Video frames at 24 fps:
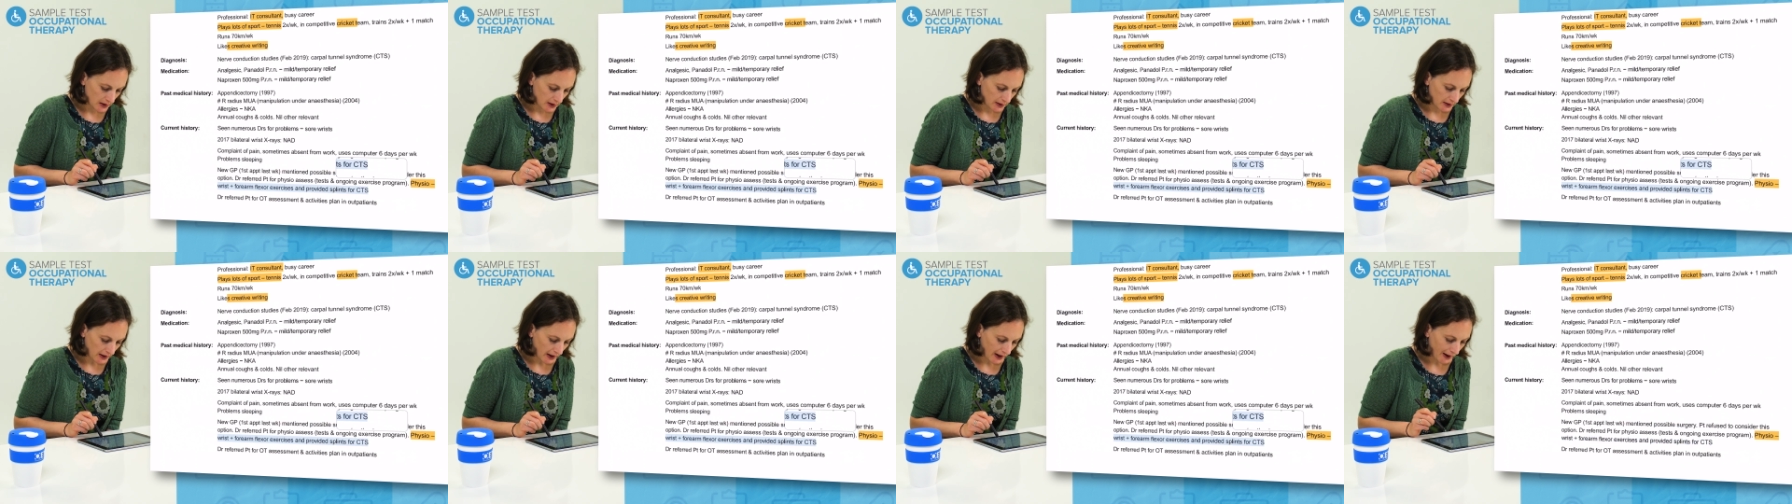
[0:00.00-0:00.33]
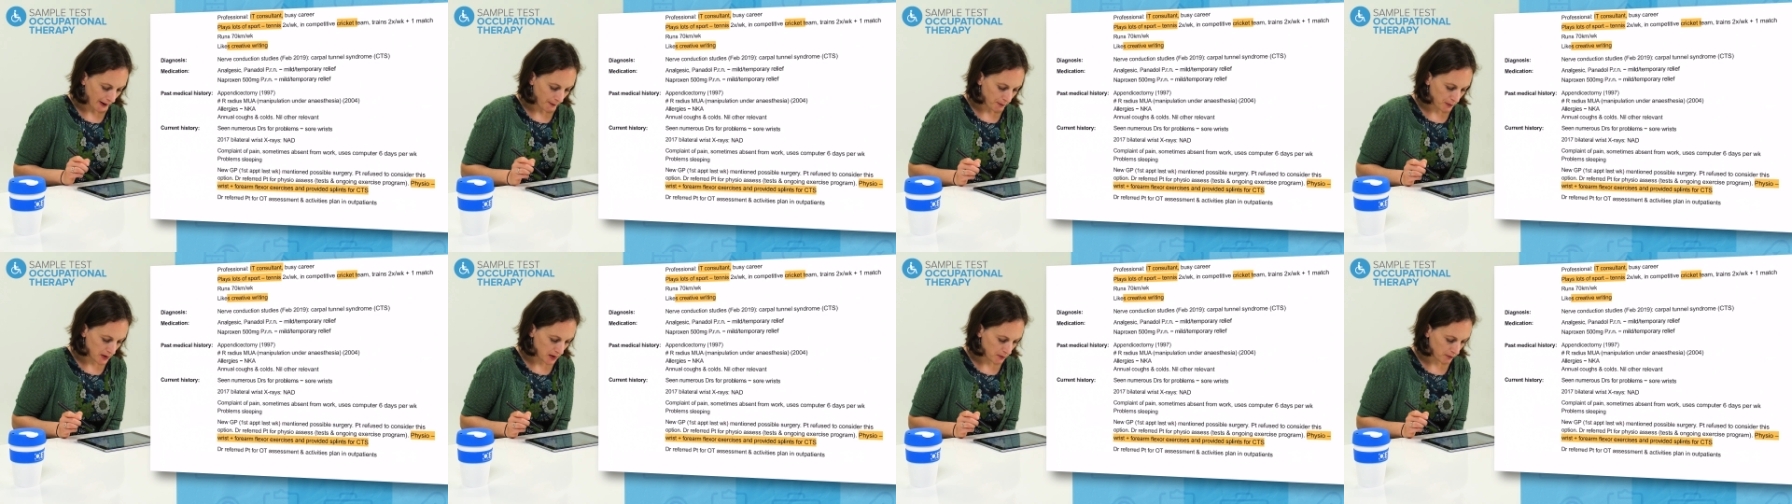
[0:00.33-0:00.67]
that
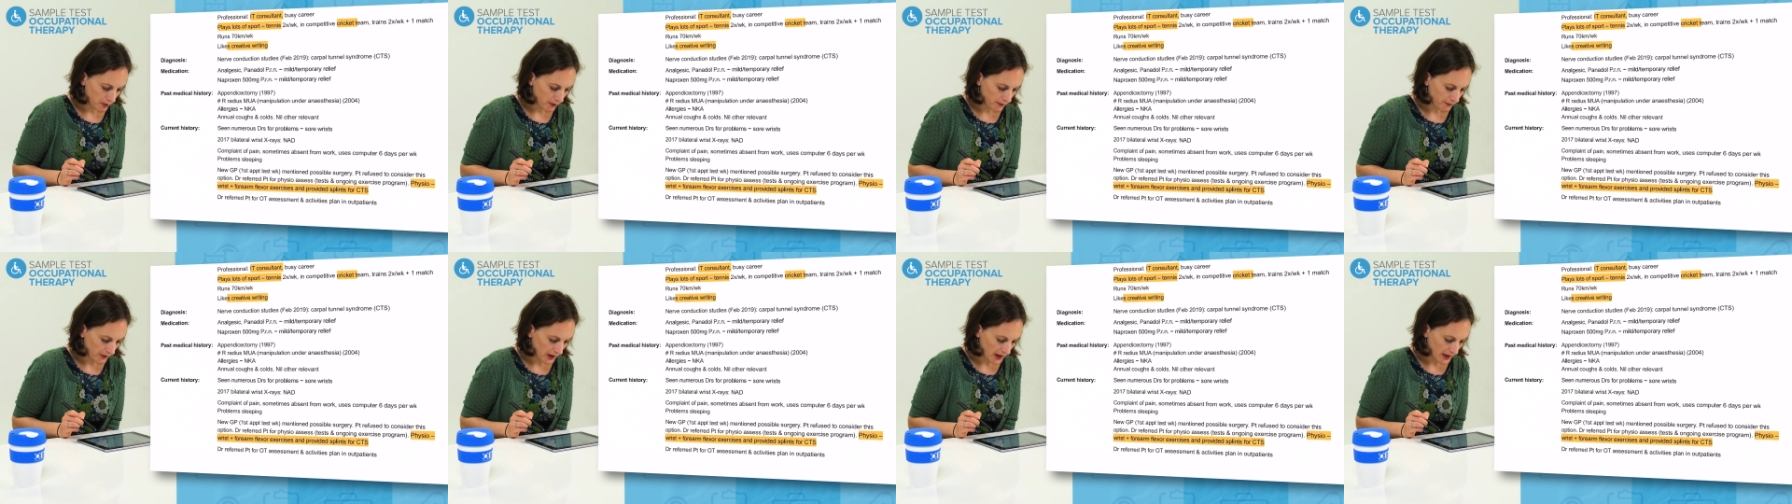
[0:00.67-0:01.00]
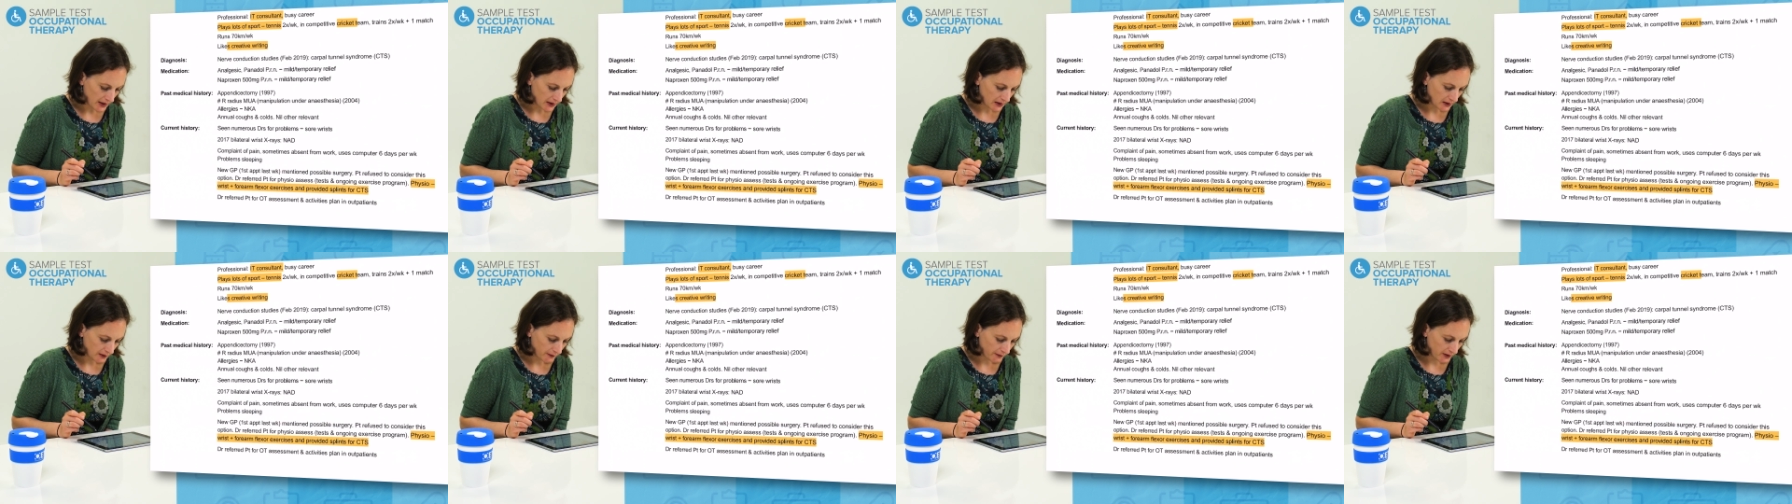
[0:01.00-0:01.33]
have been
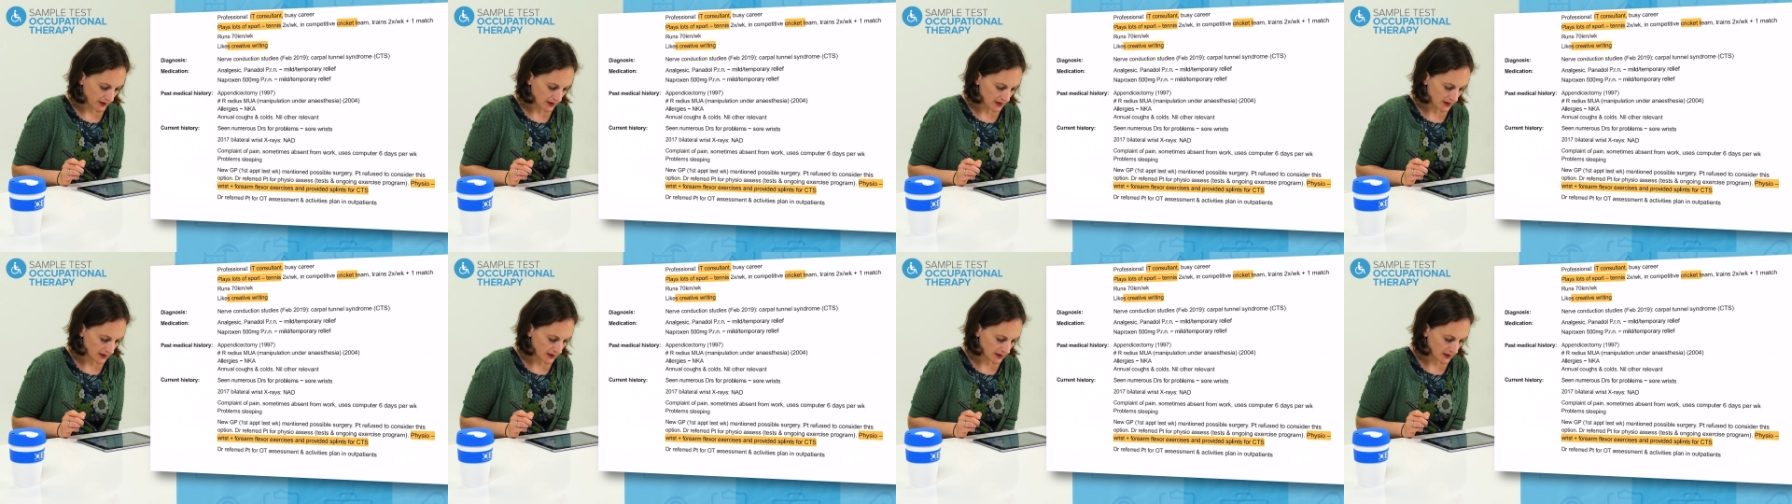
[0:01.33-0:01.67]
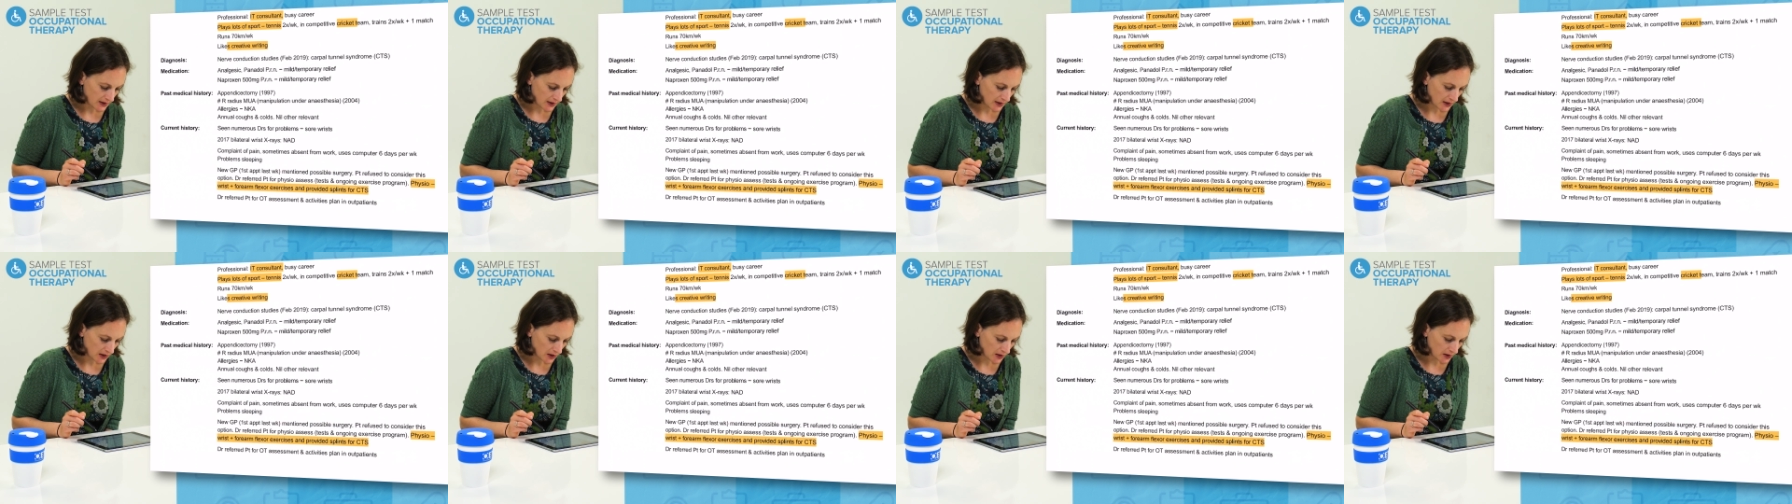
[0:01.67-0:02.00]
provided for this
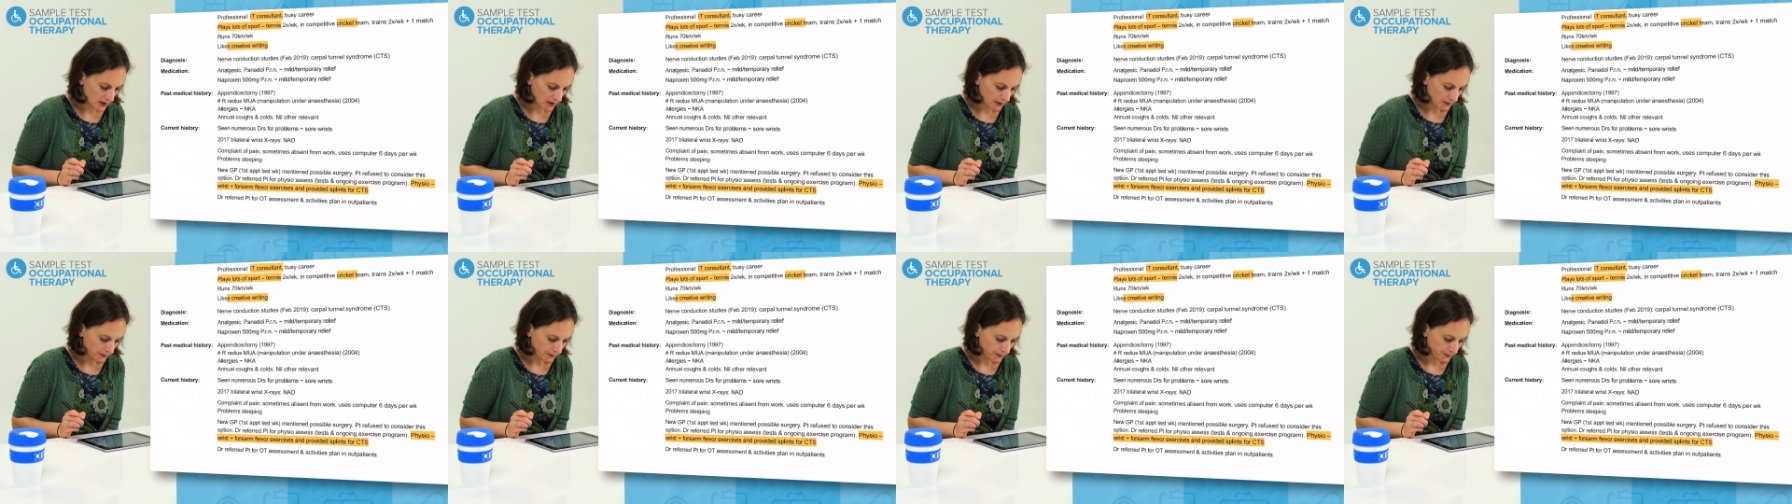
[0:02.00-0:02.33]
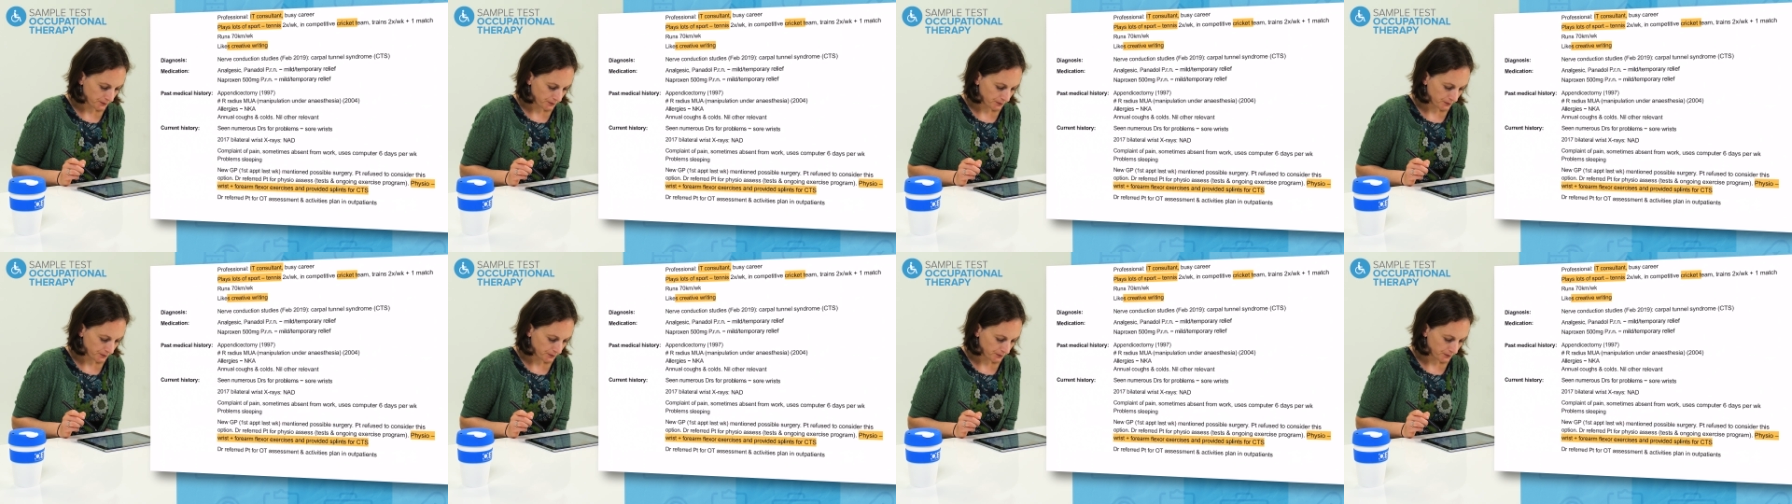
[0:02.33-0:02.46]
condition,